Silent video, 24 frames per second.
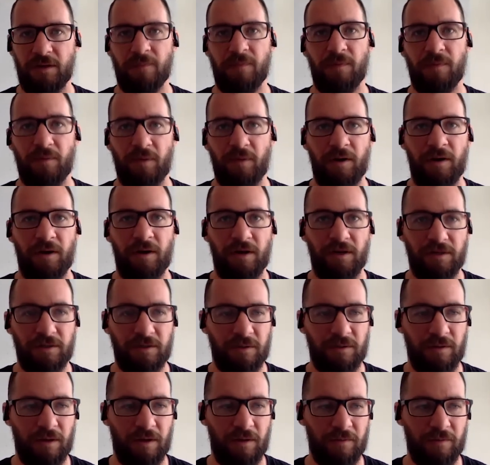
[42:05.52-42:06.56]
promoted into
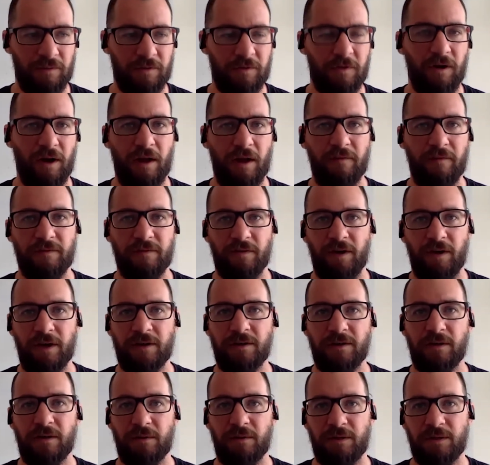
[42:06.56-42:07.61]
um, creative
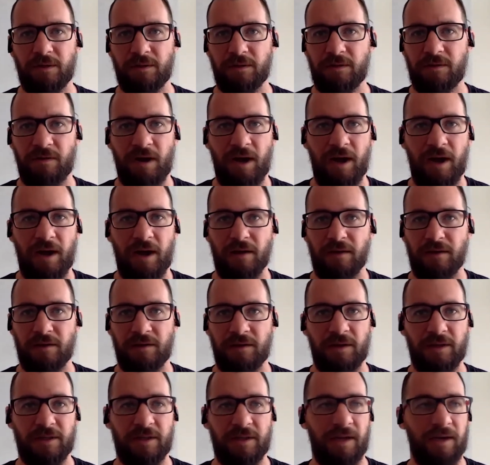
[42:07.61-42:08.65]
director, which was great. So I
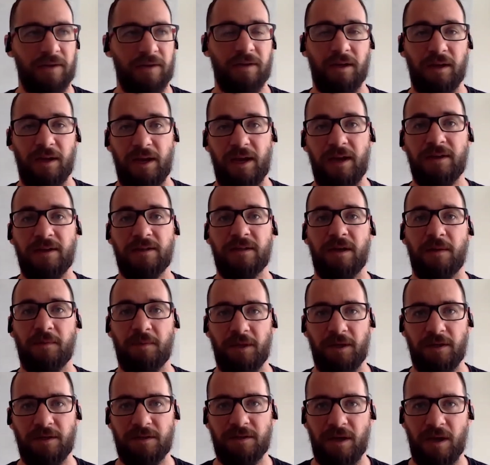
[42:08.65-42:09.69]
yeah. started to lead some of
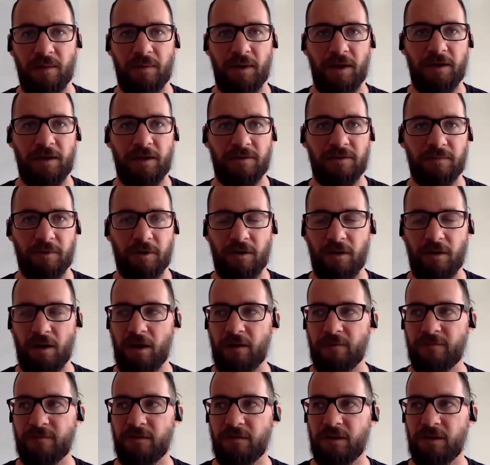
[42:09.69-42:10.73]
these campaigns from a
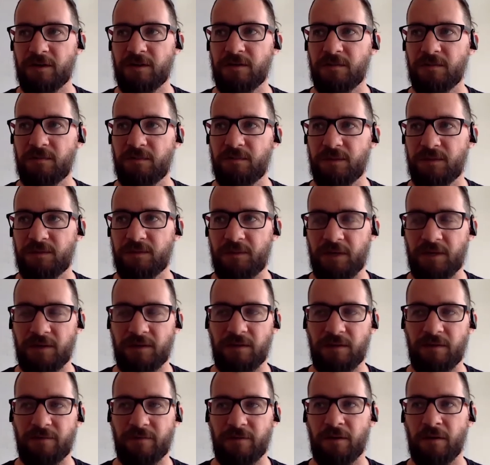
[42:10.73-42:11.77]
creative direction
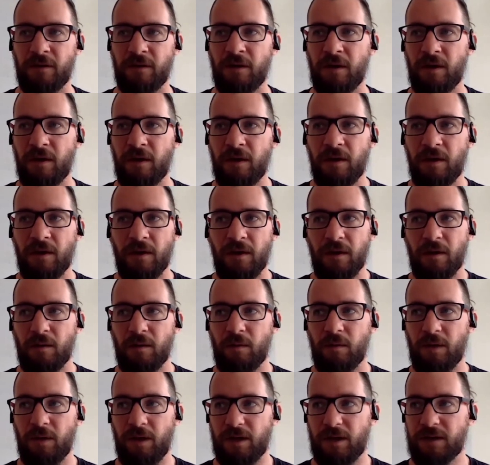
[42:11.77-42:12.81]
perspective, and
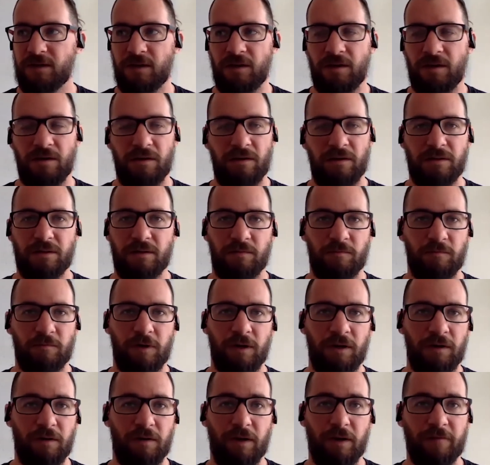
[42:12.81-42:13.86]
we executed some
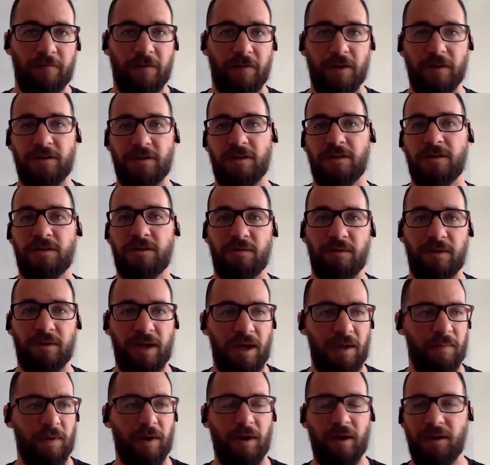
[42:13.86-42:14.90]
really, really fun digital
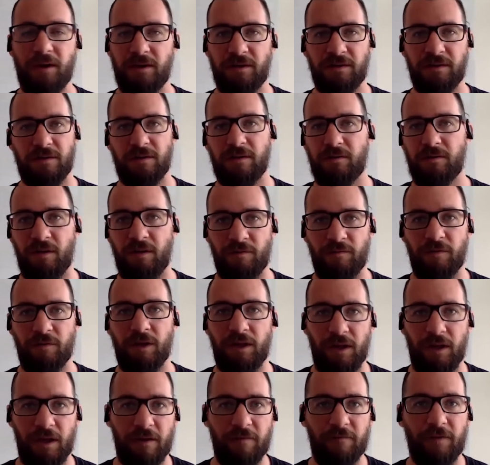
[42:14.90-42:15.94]
campaigns and, and
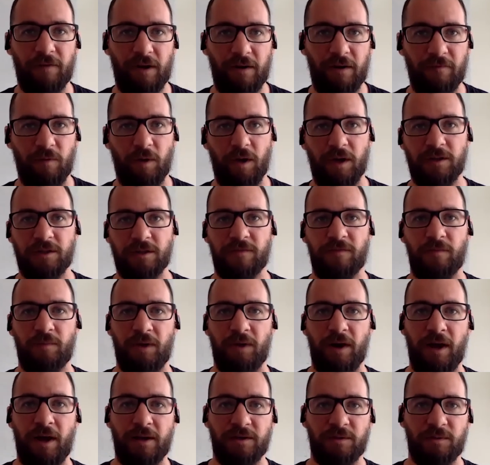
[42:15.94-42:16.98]
really innovative ones for
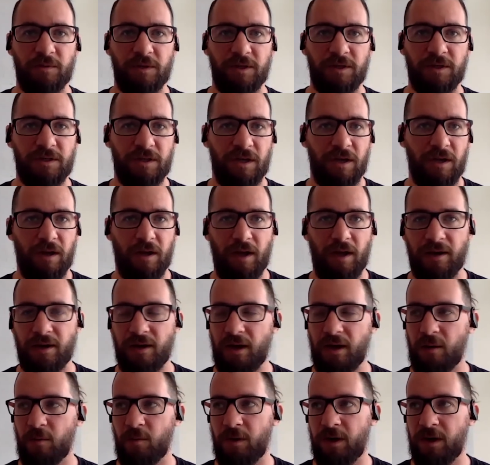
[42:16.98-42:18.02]
brands, which uh, ended
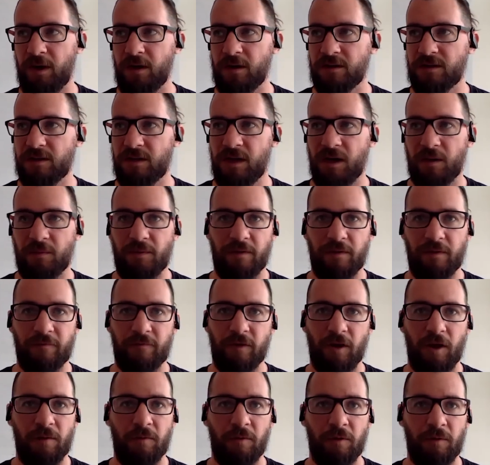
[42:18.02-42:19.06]
up winning us a couple of
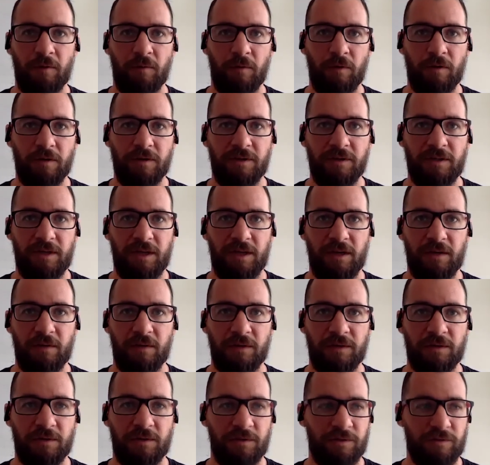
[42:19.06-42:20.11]
global awards here,
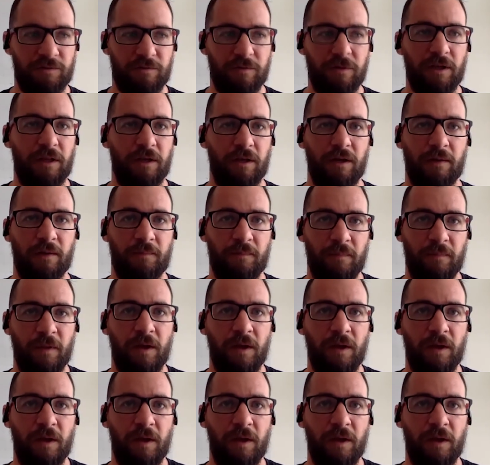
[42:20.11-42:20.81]
which was really a